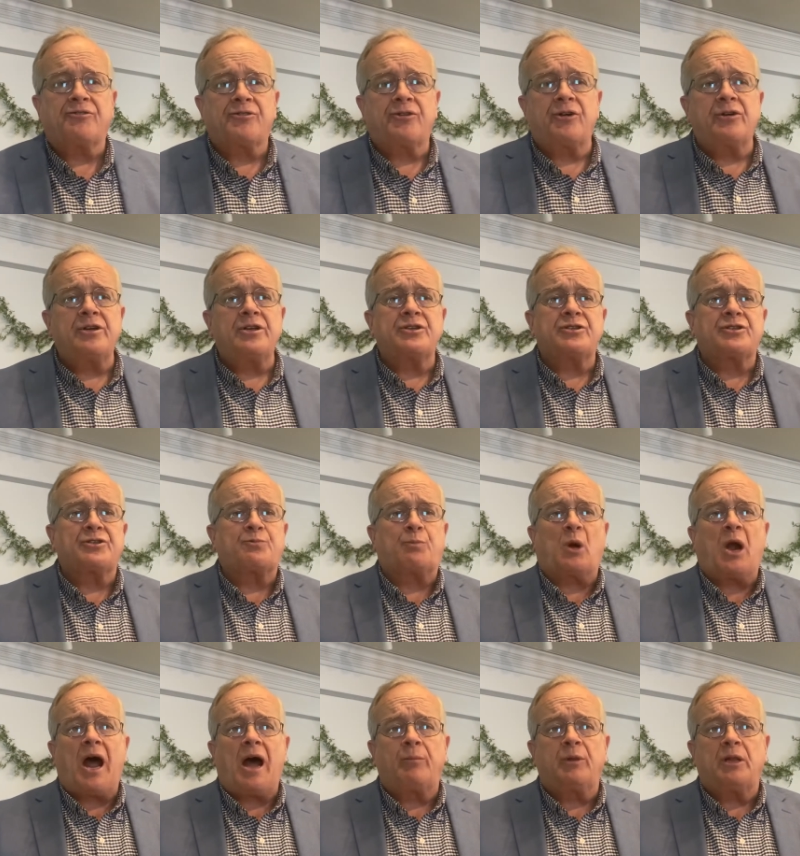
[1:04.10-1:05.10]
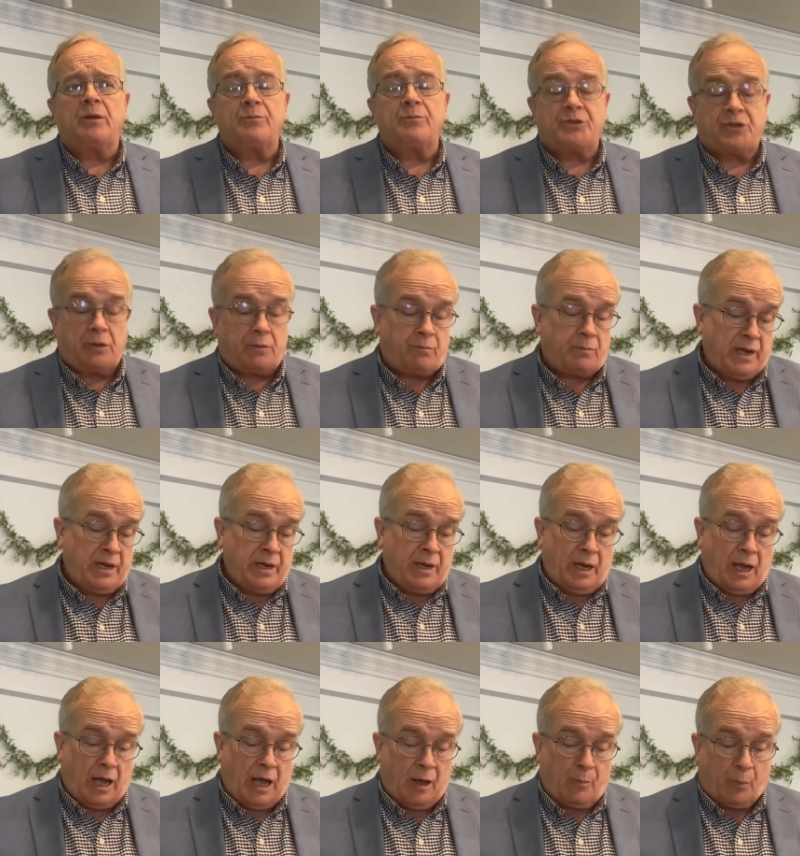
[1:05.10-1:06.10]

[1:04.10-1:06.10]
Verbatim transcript: serious problems, and uh,